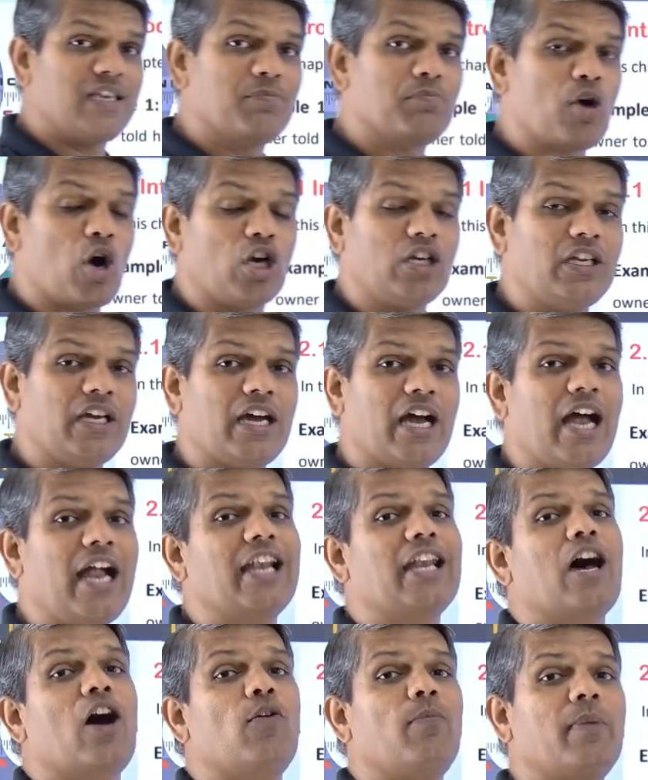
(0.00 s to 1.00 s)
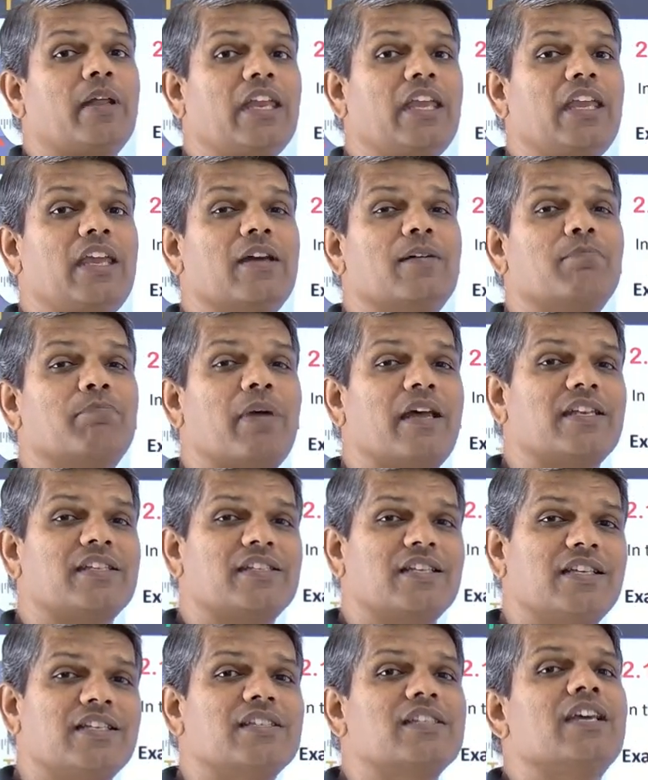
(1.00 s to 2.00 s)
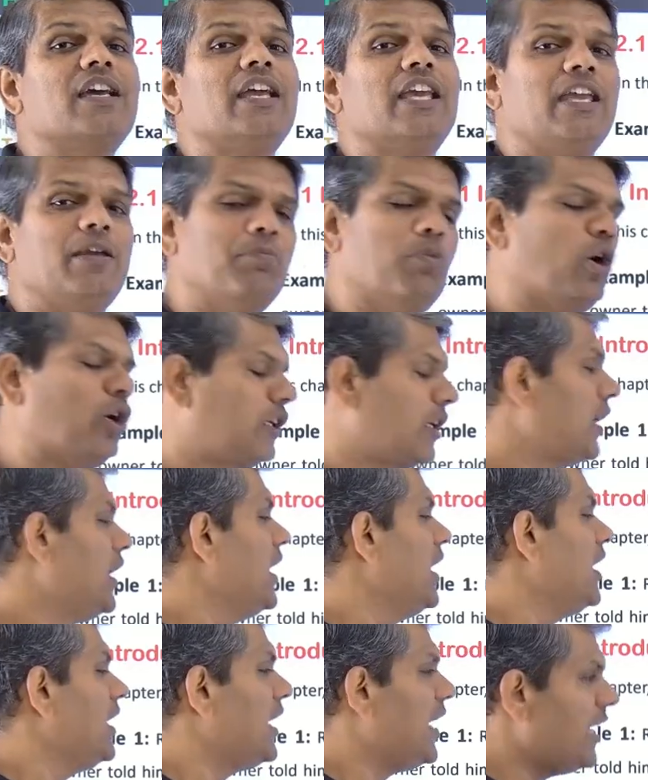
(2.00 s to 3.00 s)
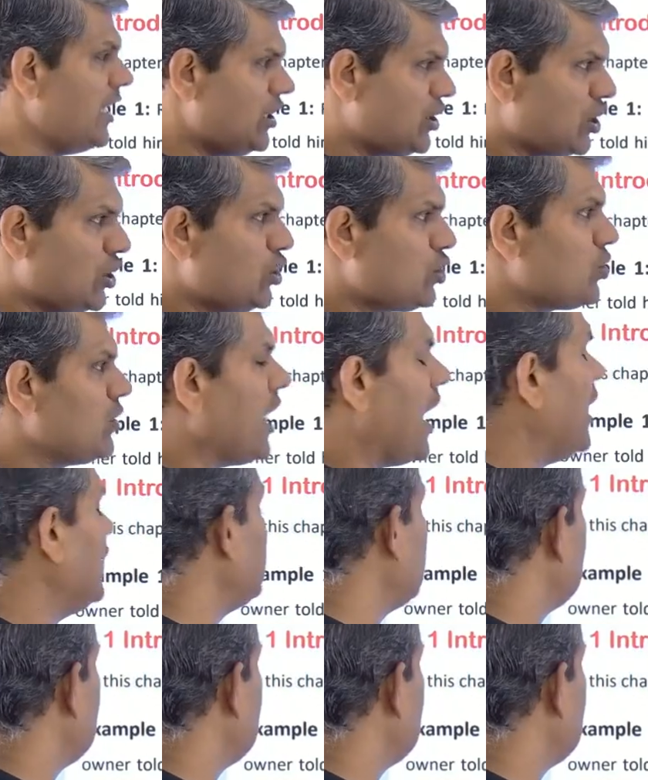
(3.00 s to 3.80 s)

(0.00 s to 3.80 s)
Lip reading: bought and how many pencils he bought? In addition to that,